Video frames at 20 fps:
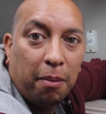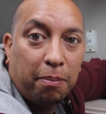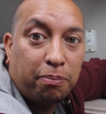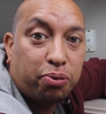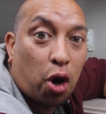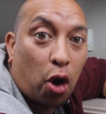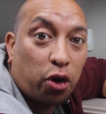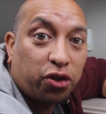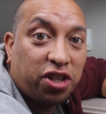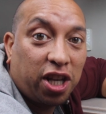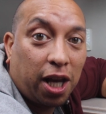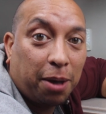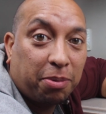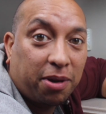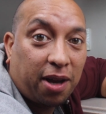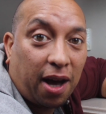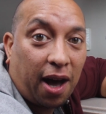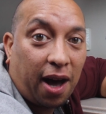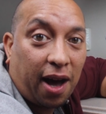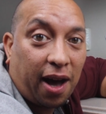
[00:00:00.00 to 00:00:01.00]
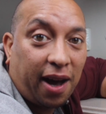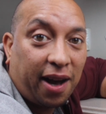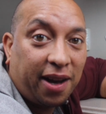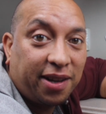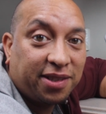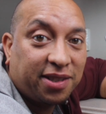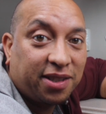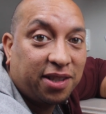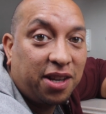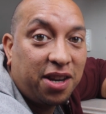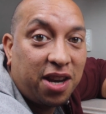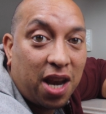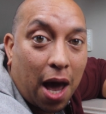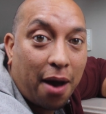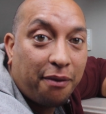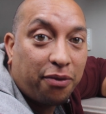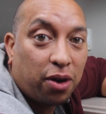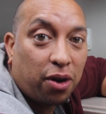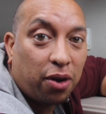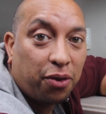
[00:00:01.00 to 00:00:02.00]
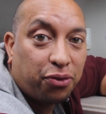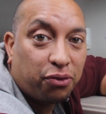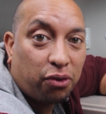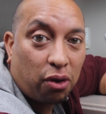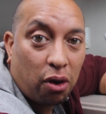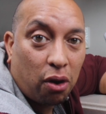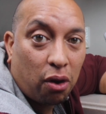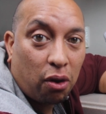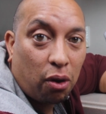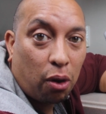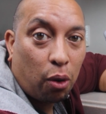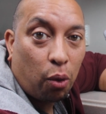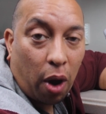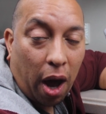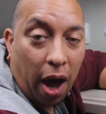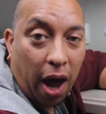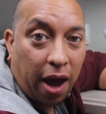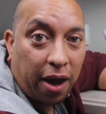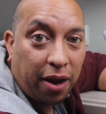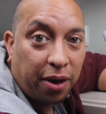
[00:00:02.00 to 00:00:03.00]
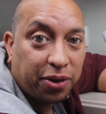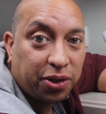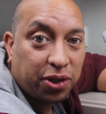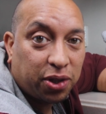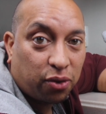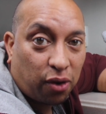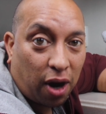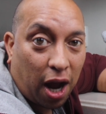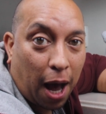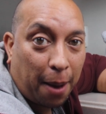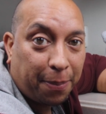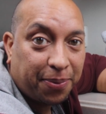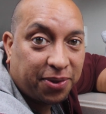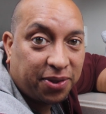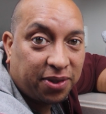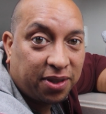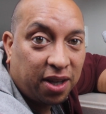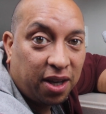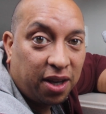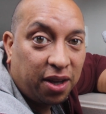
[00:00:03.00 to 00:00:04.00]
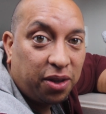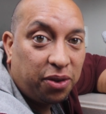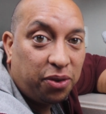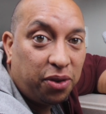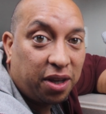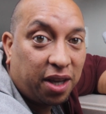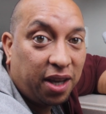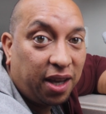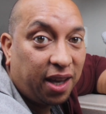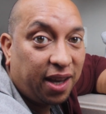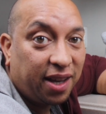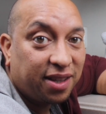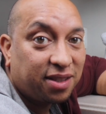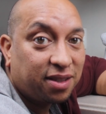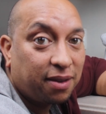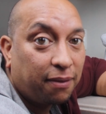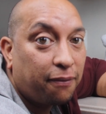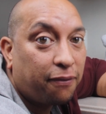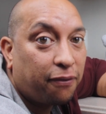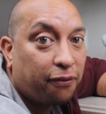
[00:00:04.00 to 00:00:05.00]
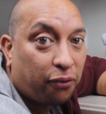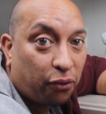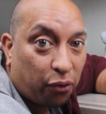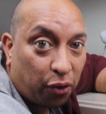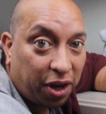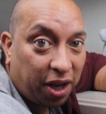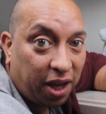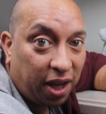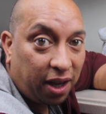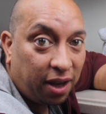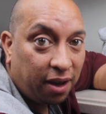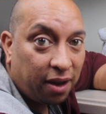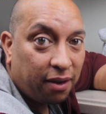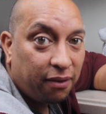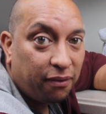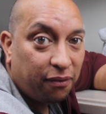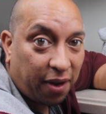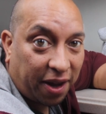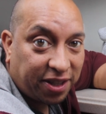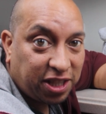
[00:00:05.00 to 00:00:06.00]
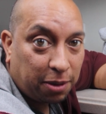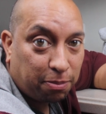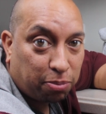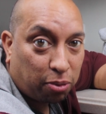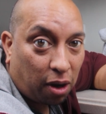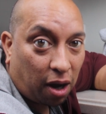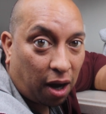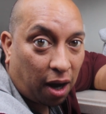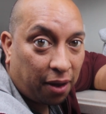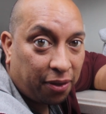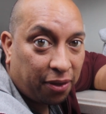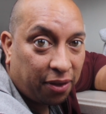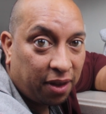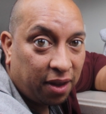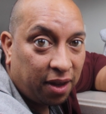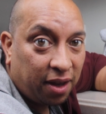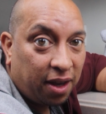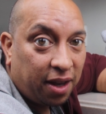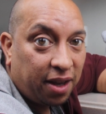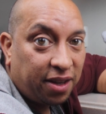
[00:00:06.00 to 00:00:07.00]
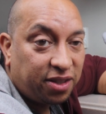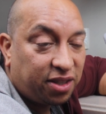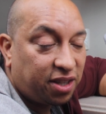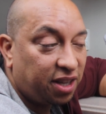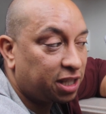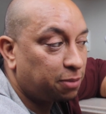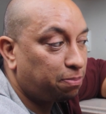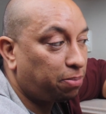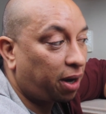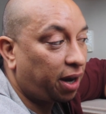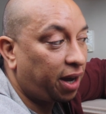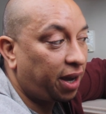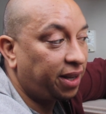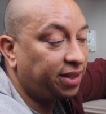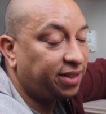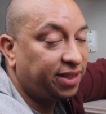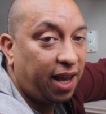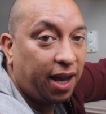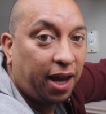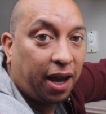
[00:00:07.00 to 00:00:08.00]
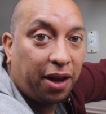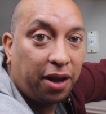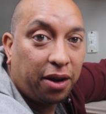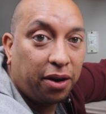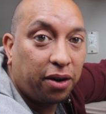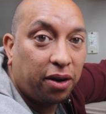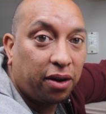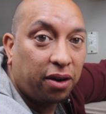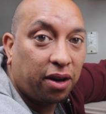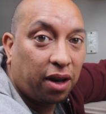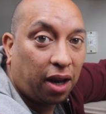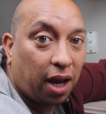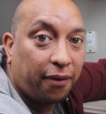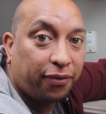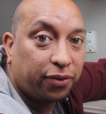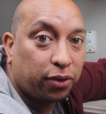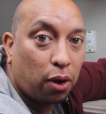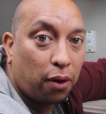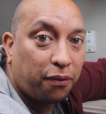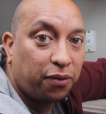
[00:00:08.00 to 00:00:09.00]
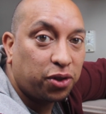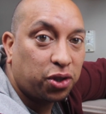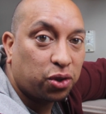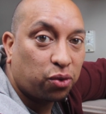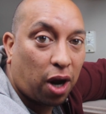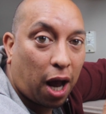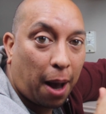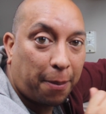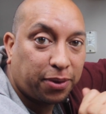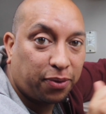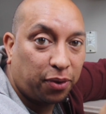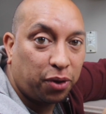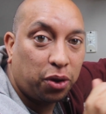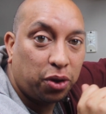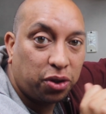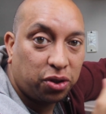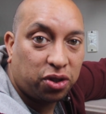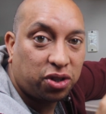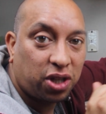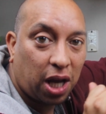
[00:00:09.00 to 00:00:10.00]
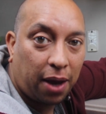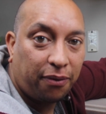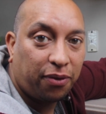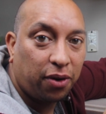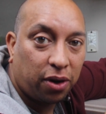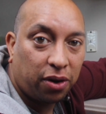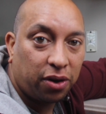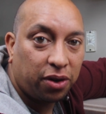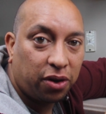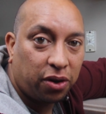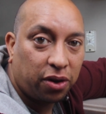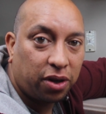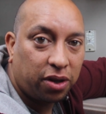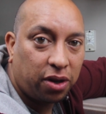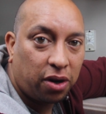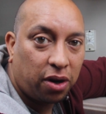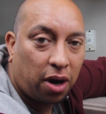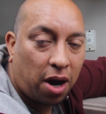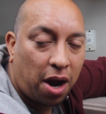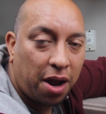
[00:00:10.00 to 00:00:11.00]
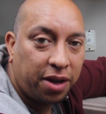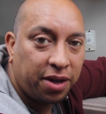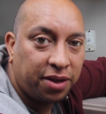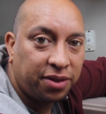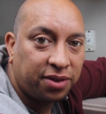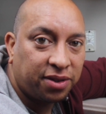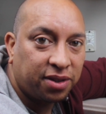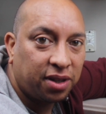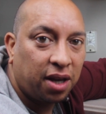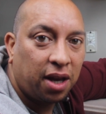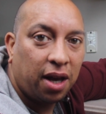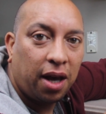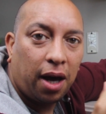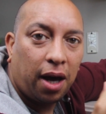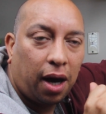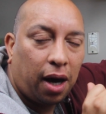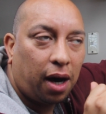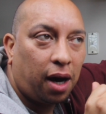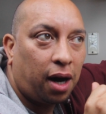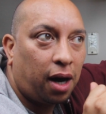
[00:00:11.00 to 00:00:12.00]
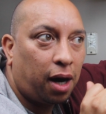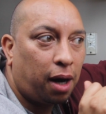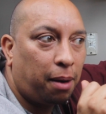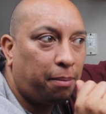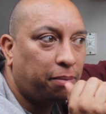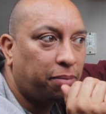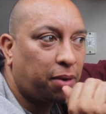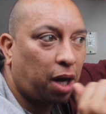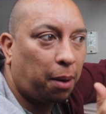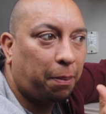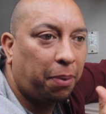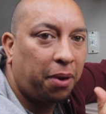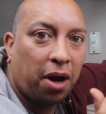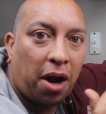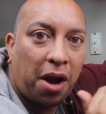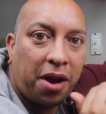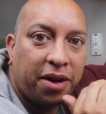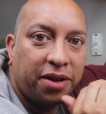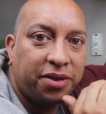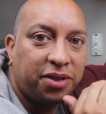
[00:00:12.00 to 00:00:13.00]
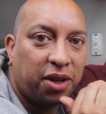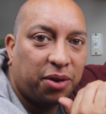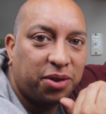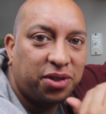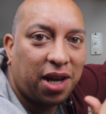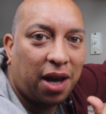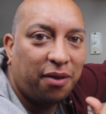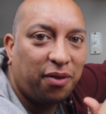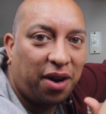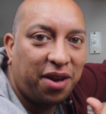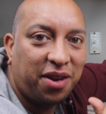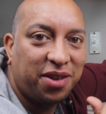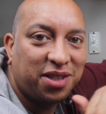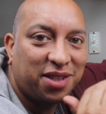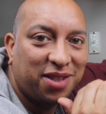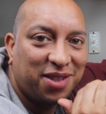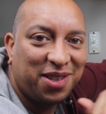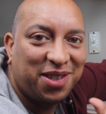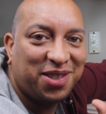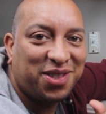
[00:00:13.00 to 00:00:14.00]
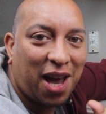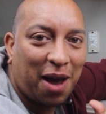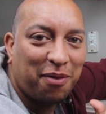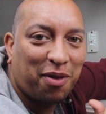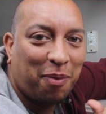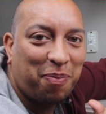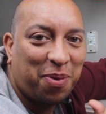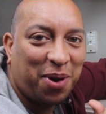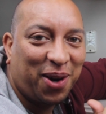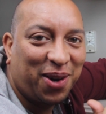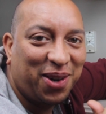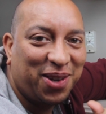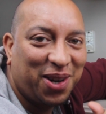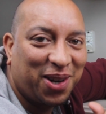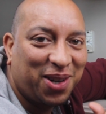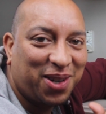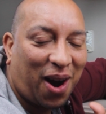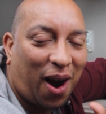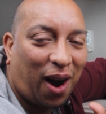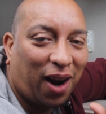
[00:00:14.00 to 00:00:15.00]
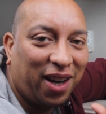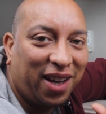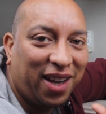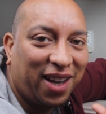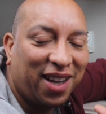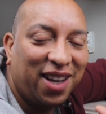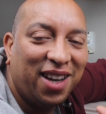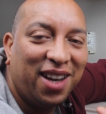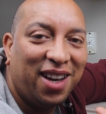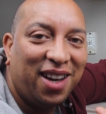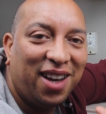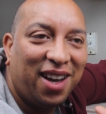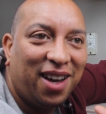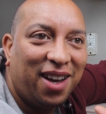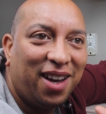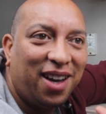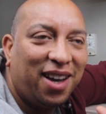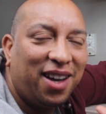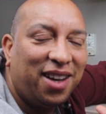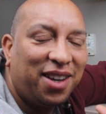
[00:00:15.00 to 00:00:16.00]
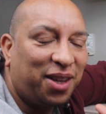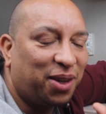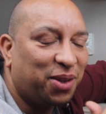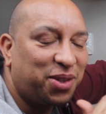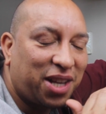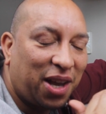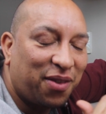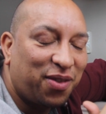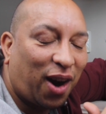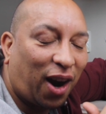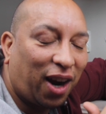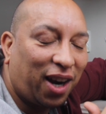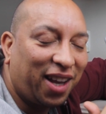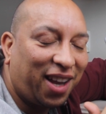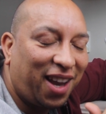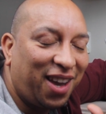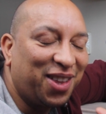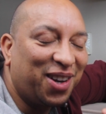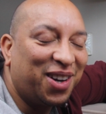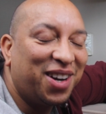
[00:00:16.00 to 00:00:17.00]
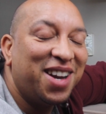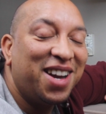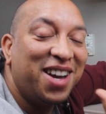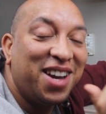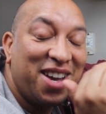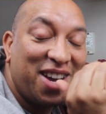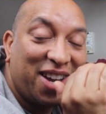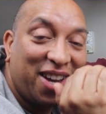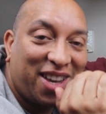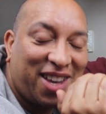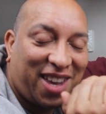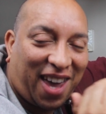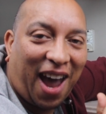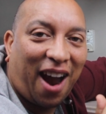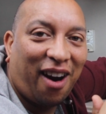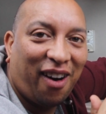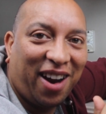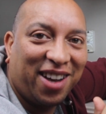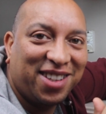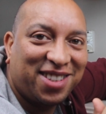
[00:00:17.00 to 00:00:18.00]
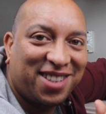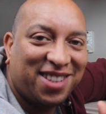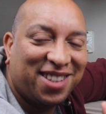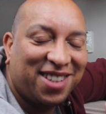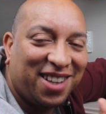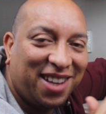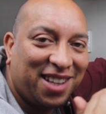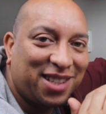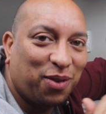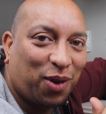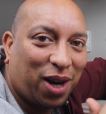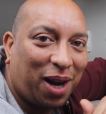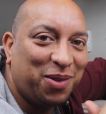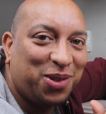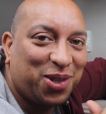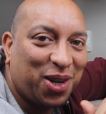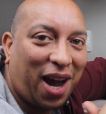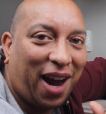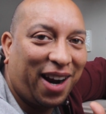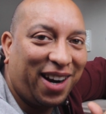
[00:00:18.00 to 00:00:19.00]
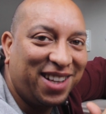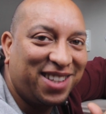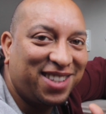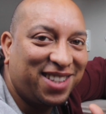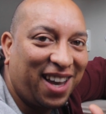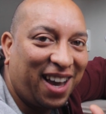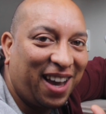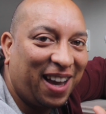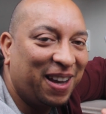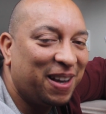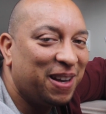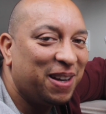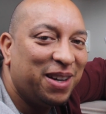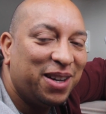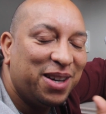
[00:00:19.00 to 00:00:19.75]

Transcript: Pro tip, guys, never throw away your scraps. You can get some free veggie broth just by taking your leftover scraps when you shave your onions. Cut up your onions, you don't shave onions. Shave up your garlic. You don't shave garlic either. Carrots is what I'm trying to say.